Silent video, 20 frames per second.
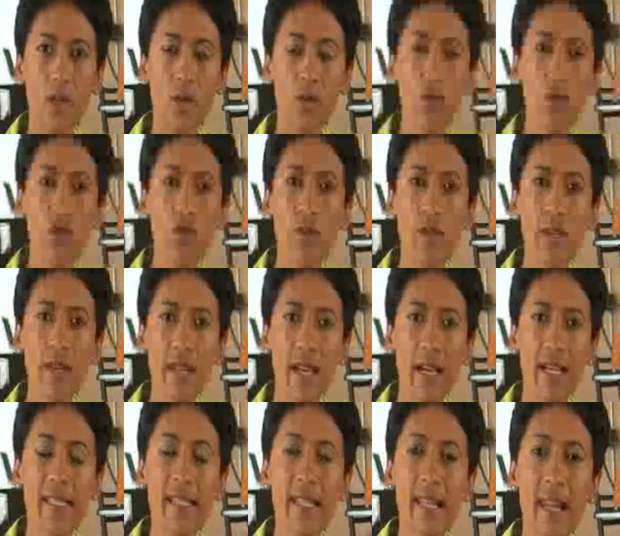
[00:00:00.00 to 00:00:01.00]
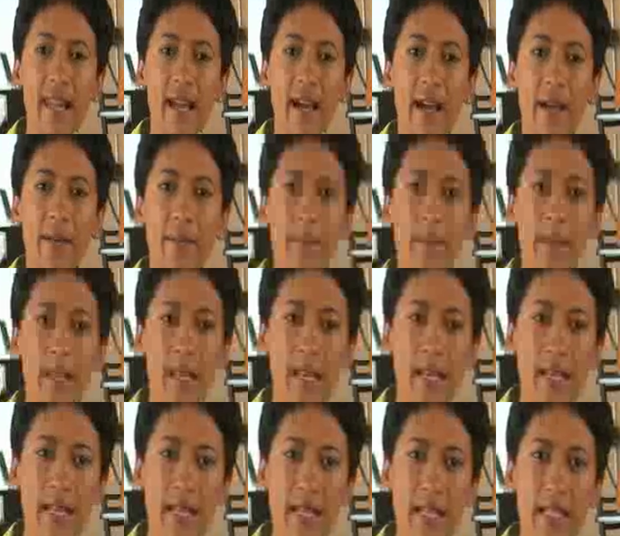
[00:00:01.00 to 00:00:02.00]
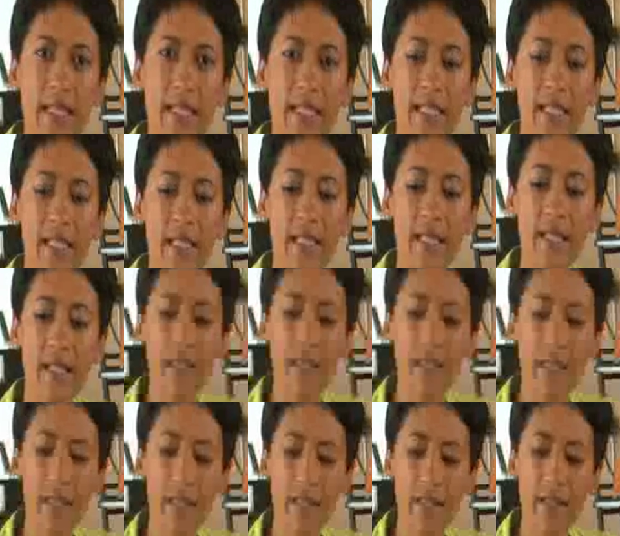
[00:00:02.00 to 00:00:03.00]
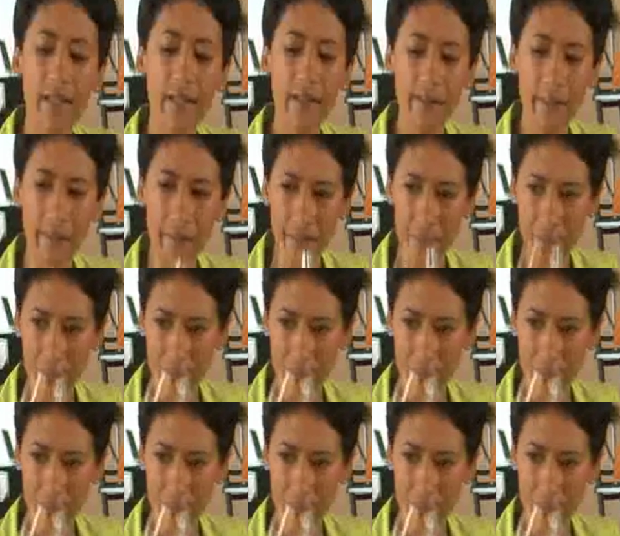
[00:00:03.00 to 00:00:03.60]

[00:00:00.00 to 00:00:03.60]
And also a nice lime, clean linger.